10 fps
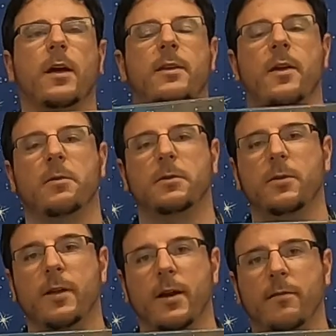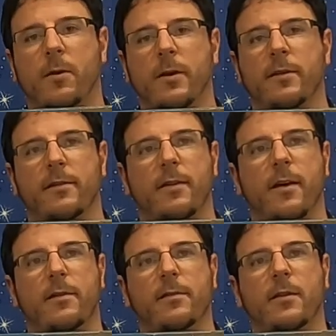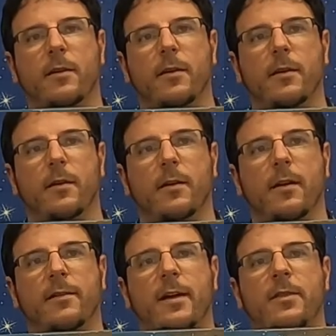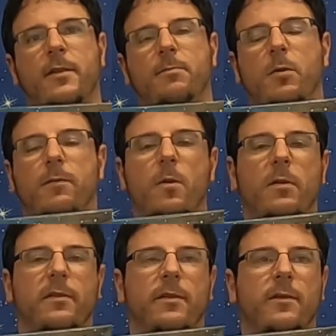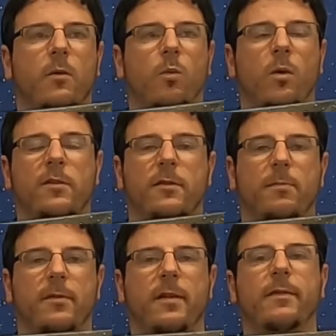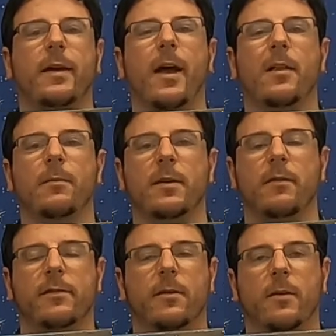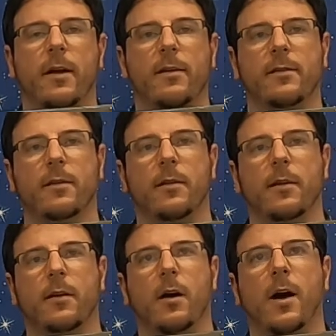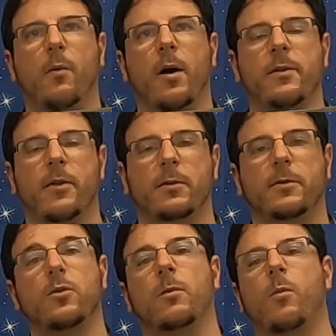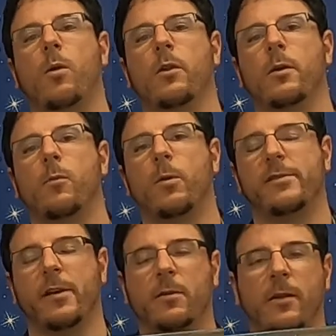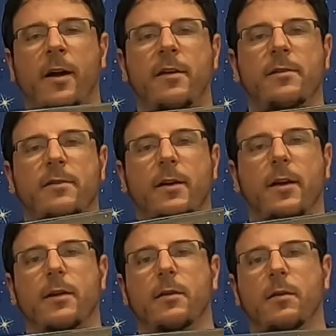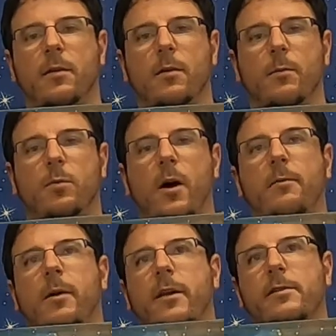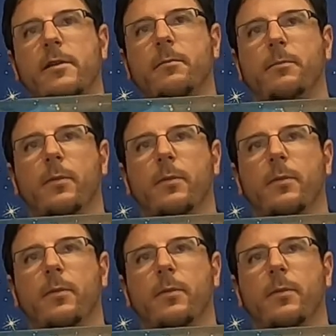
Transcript: and the other two that I've already discussed is that this book focuses on one specific element of stargazing, while the other two are a little more generalized and broad-ranging.